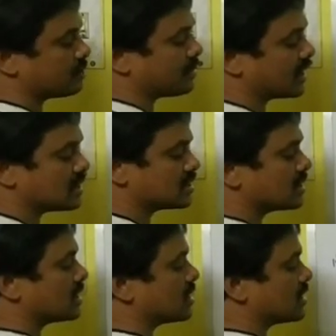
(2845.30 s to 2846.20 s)
Because
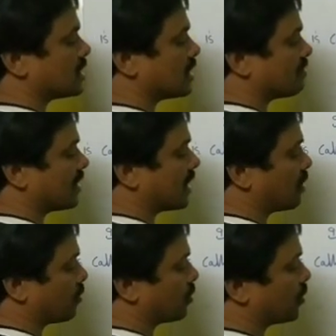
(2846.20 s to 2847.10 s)
here we
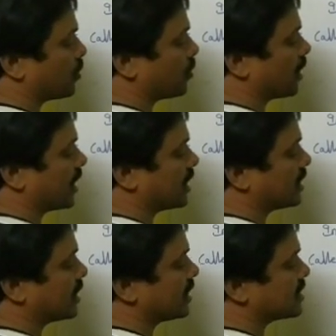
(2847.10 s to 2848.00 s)
have
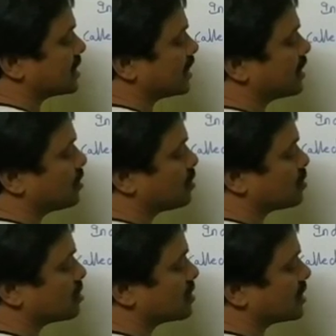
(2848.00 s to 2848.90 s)
Qi is the
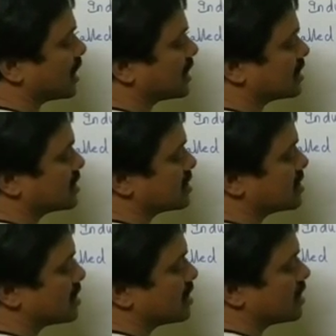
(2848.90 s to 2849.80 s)
induced charge.
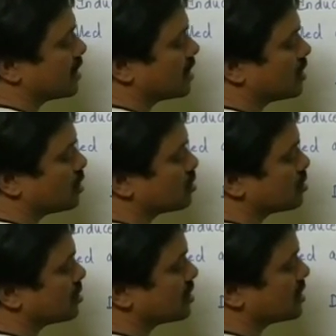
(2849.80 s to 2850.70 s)

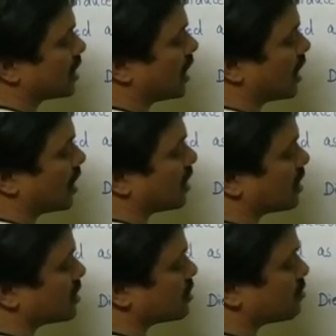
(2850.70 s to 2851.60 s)
Induced
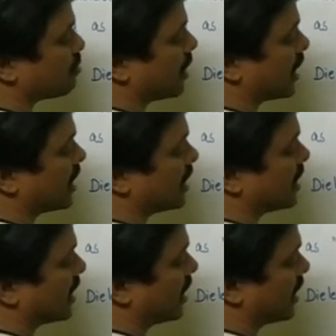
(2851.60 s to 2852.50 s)
charge by
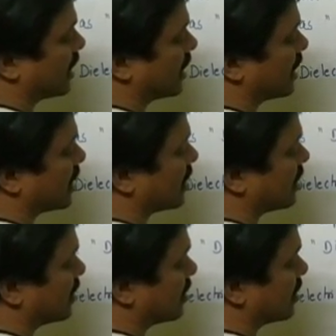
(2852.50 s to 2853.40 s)
area